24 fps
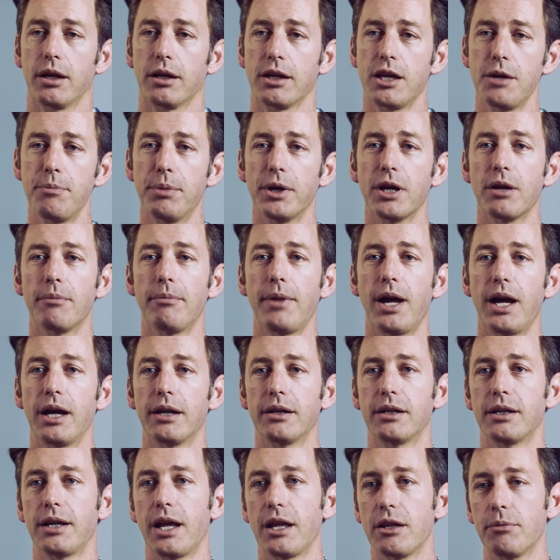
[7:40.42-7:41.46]
Keeping in
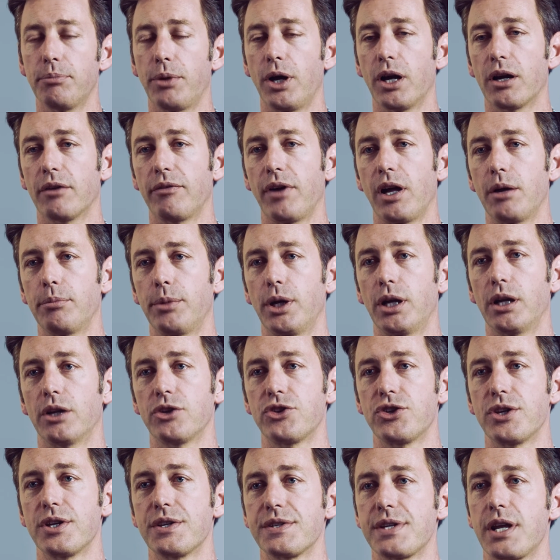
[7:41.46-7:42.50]
mind, another part of our
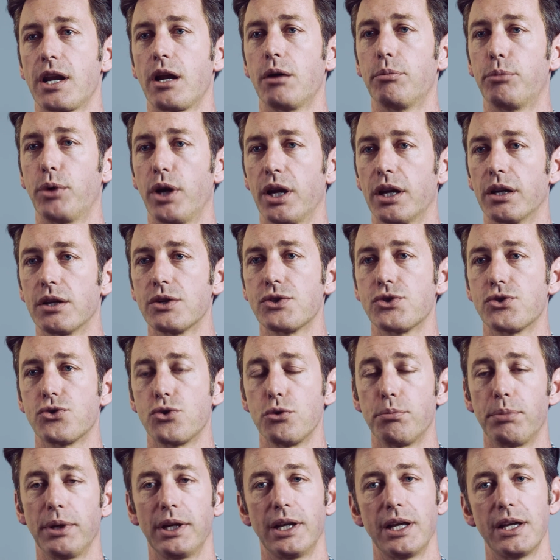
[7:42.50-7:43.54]
biology is that our brain is
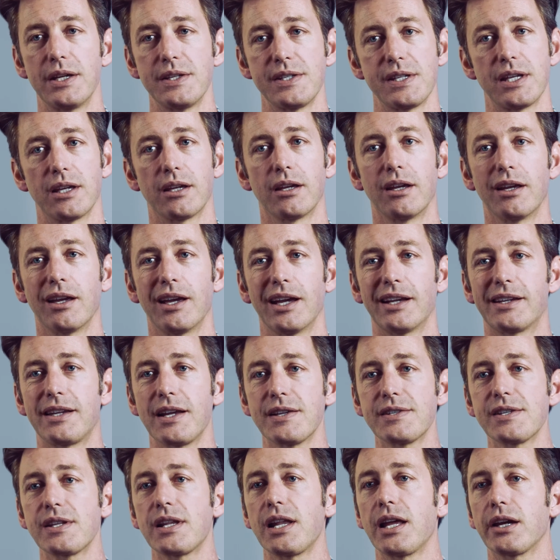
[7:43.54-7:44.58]
super lazy. It
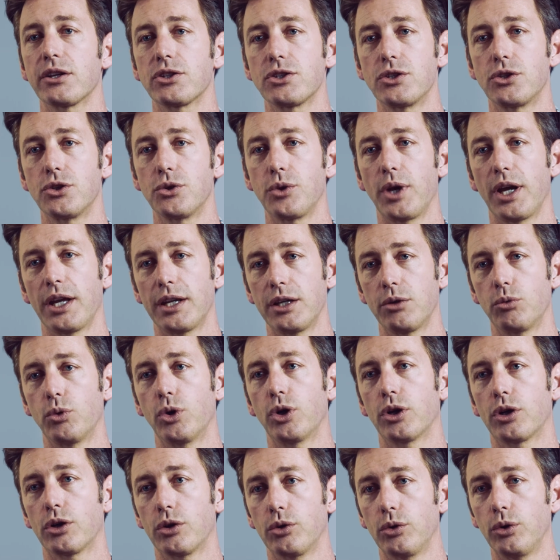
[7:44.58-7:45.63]
doesn't like to do any
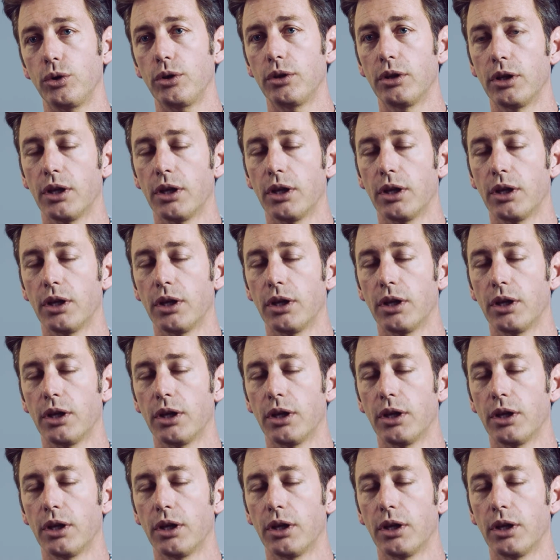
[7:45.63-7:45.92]
work at all.